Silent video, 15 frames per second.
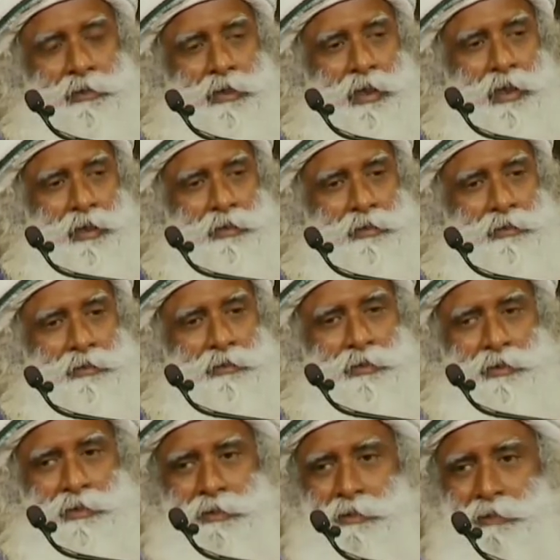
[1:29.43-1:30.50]
and
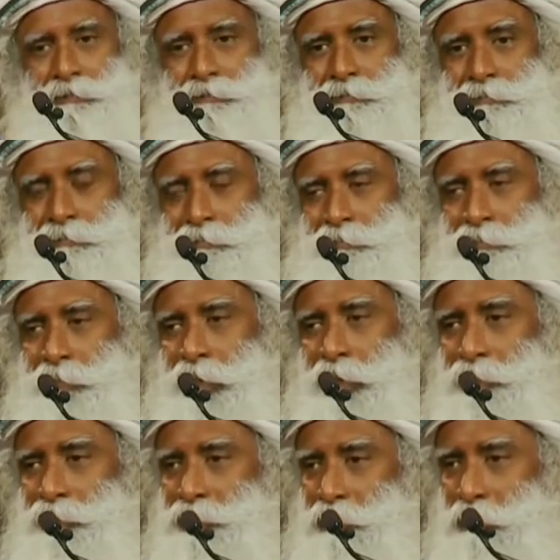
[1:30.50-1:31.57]

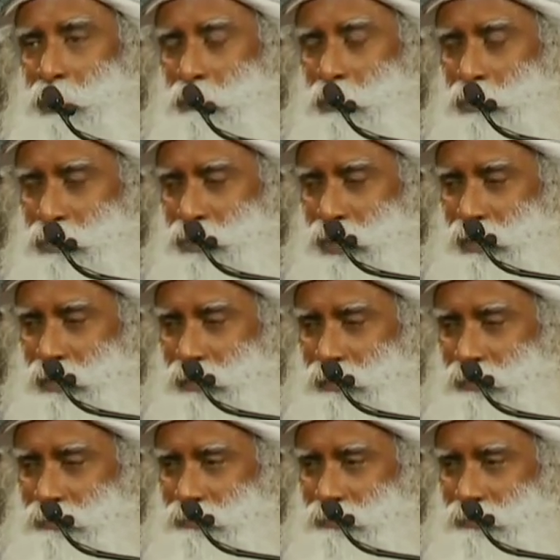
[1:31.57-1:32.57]
I was on my motorcycle